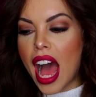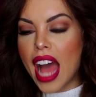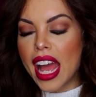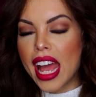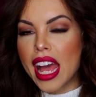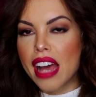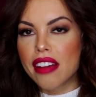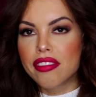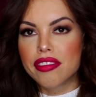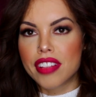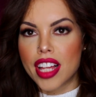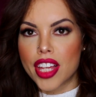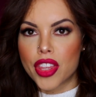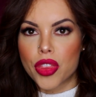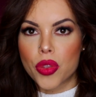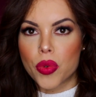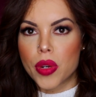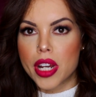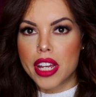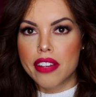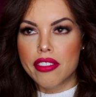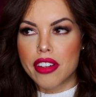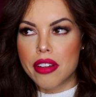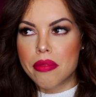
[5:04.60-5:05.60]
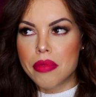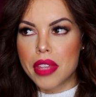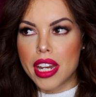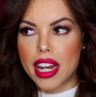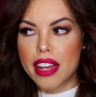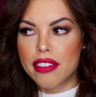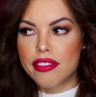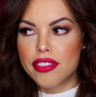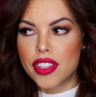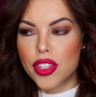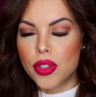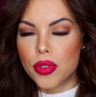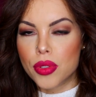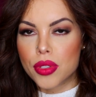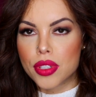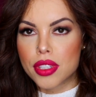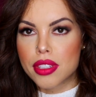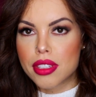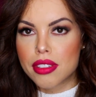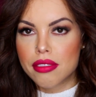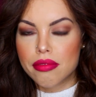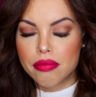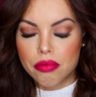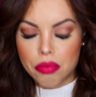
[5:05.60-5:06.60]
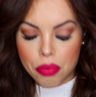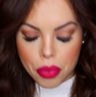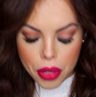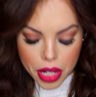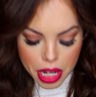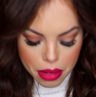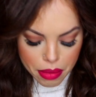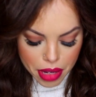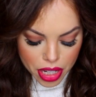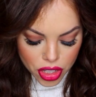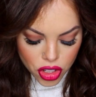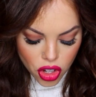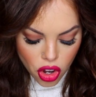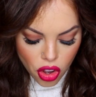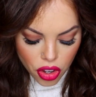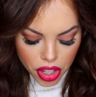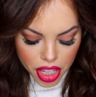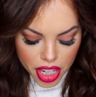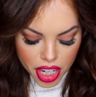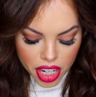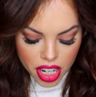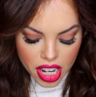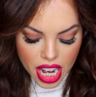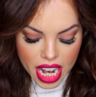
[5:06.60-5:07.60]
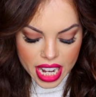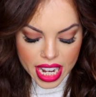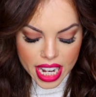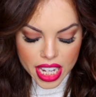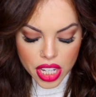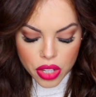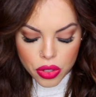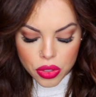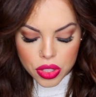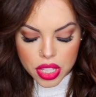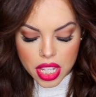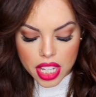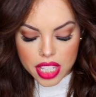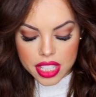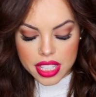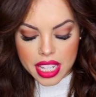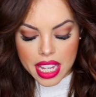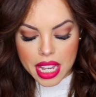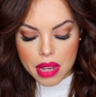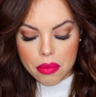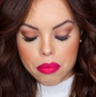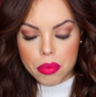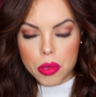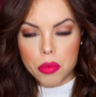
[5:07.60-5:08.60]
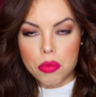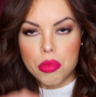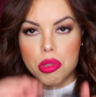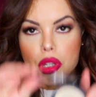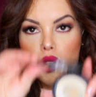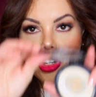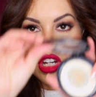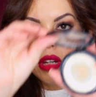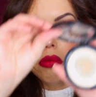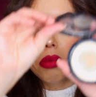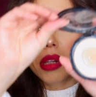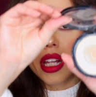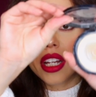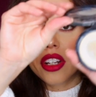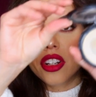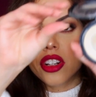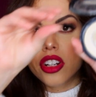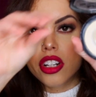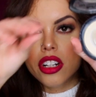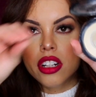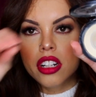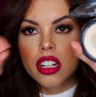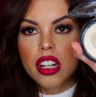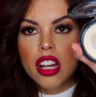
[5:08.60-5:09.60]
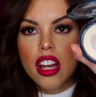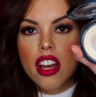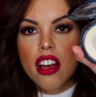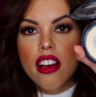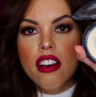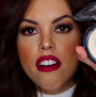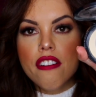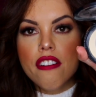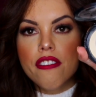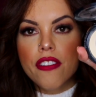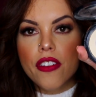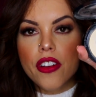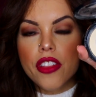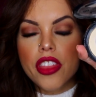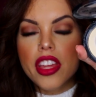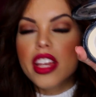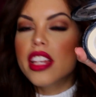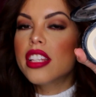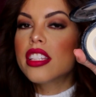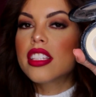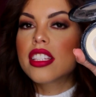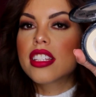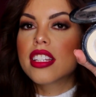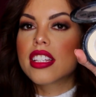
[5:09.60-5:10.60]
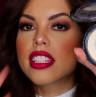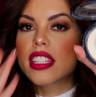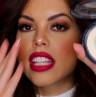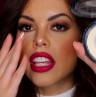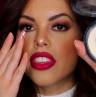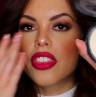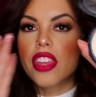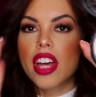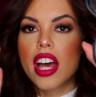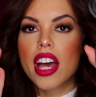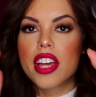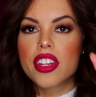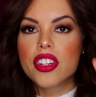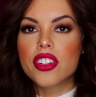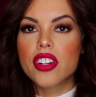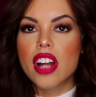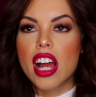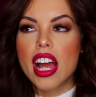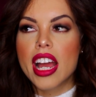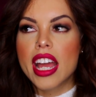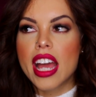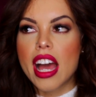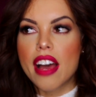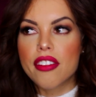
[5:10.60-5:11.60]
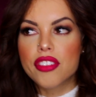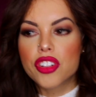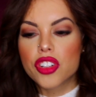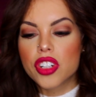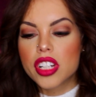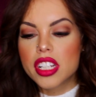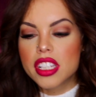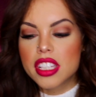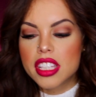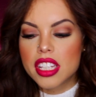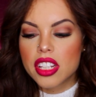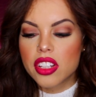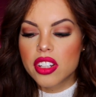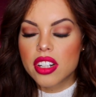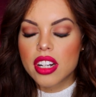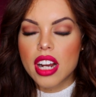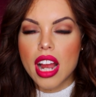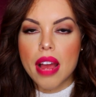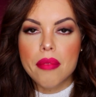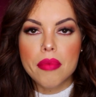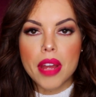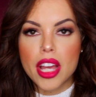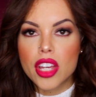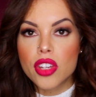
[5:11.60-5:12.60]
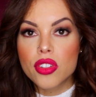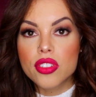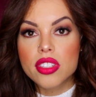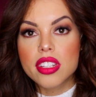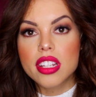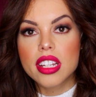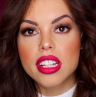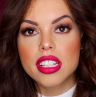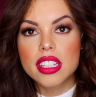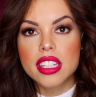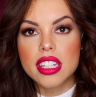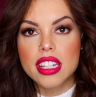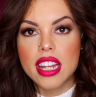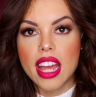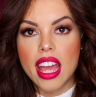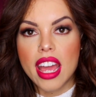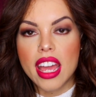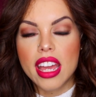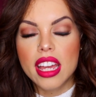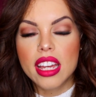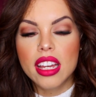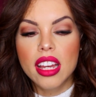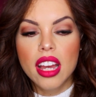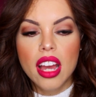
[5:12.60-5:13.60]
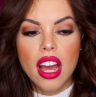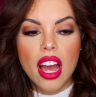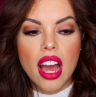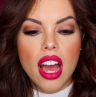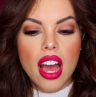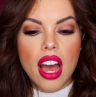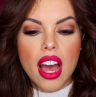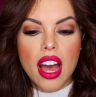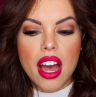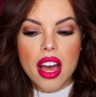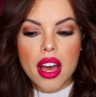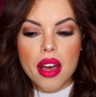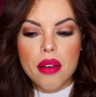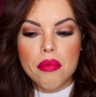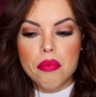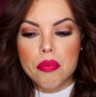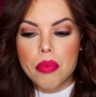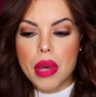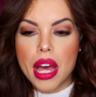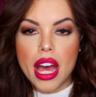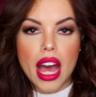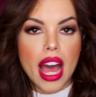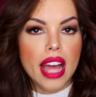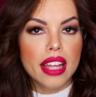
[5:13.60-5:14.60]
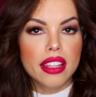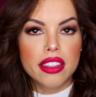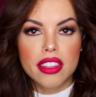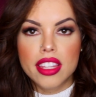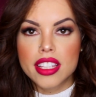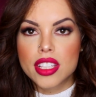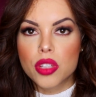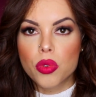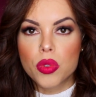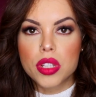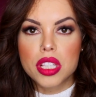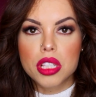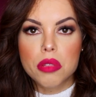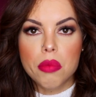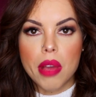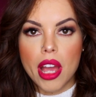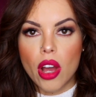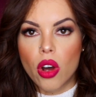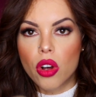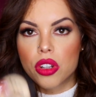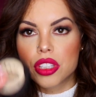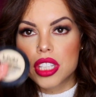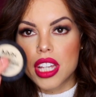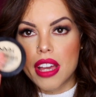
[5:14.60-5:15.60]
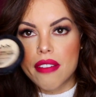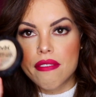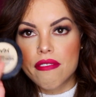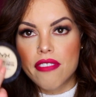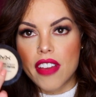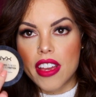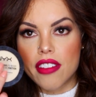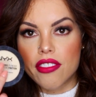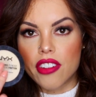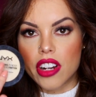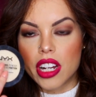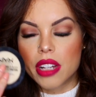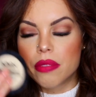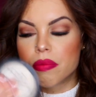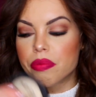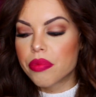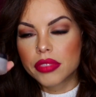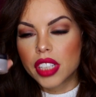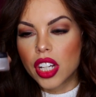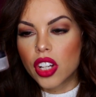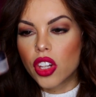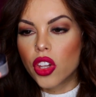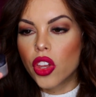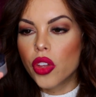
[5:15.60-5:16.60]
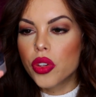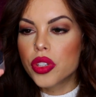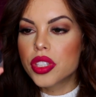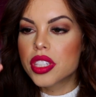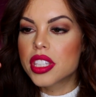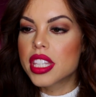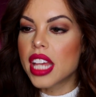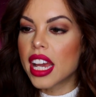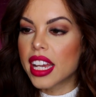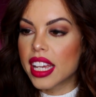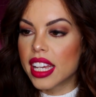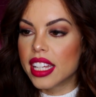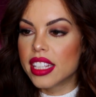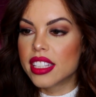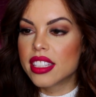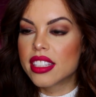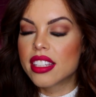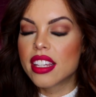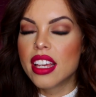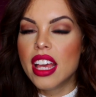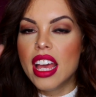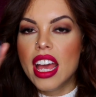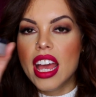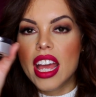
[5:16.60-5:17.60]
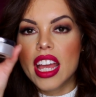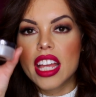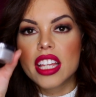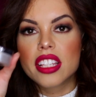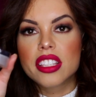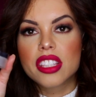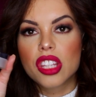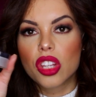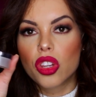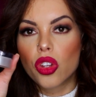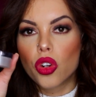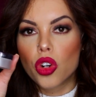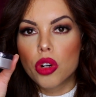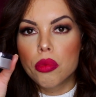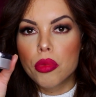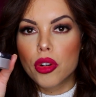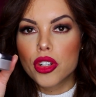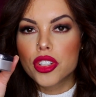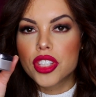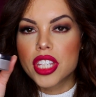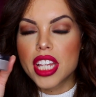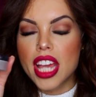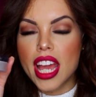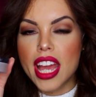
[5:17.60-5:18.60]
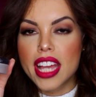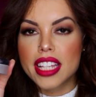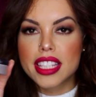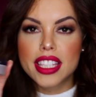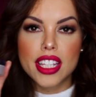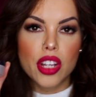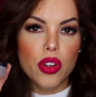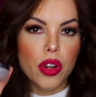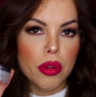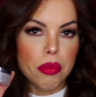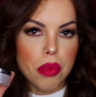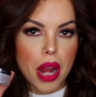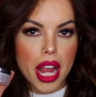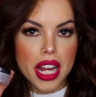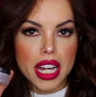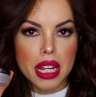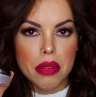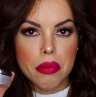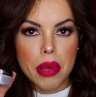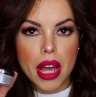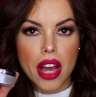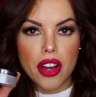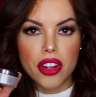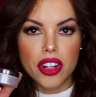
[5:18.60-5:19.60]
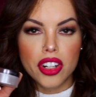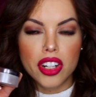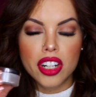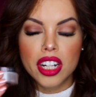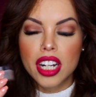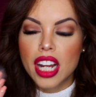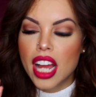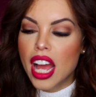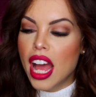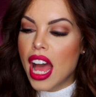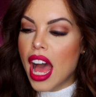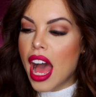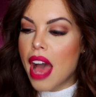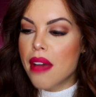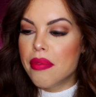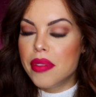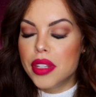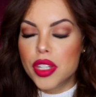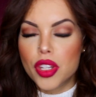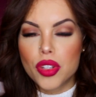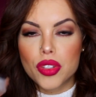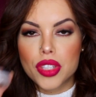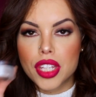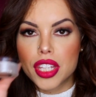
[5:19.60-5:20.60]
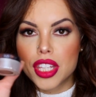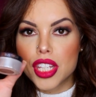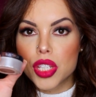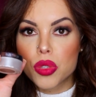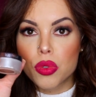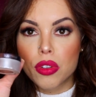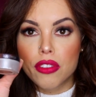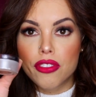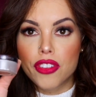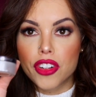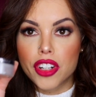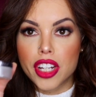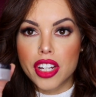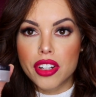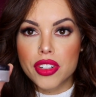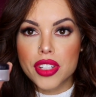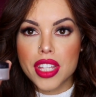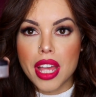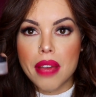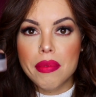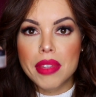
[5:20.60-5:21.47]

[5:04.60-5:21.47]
I have like 3 of them that I've used pretty much all year. And I use a damp beauty blender for this to set the under eye after concealer. I'm not using it today, but this one's my all-time favorite. A close second is the Mercier Secret Brightening Powder. I've been using this one for years.